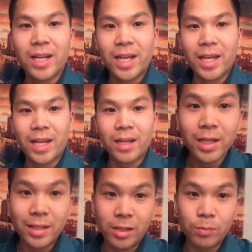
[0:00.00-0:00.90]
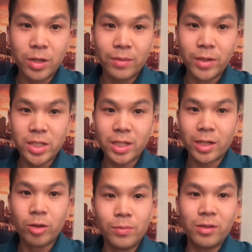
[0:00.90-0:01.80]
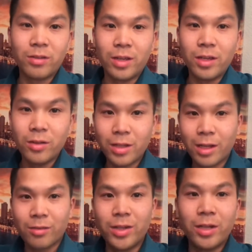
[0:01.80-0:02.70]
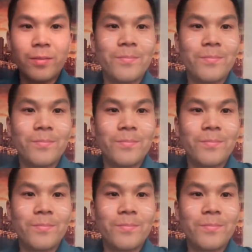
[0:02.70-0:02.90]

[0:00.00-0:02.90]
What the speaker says: And that's pretty much it. I hope to see you in the next video.